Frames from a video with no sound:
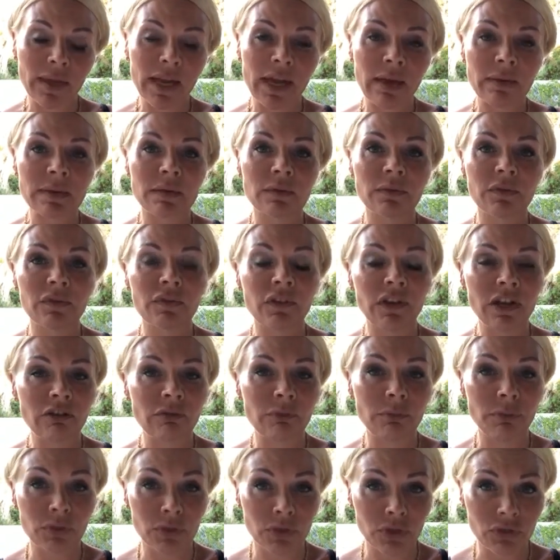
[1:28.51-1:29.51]
They have some
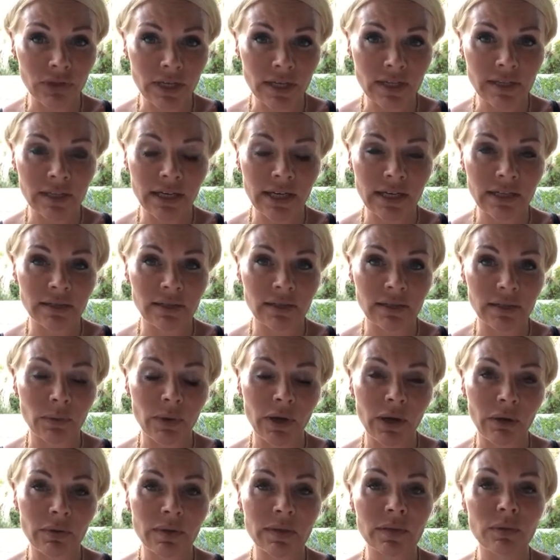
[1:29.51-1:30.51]
favourable stress tests as
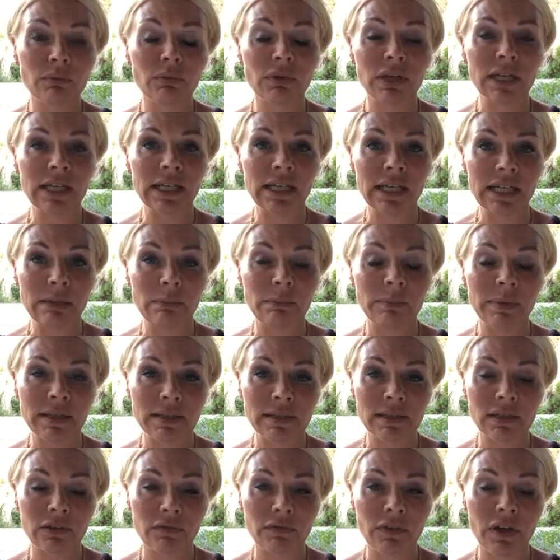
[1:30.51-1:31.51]
well and some really neat
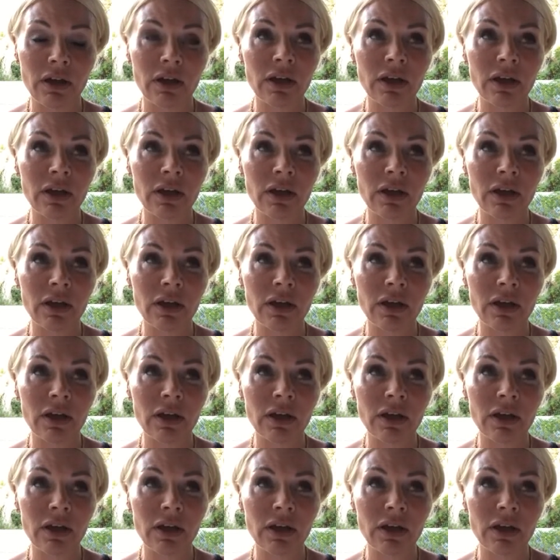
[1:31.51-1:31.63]
bits of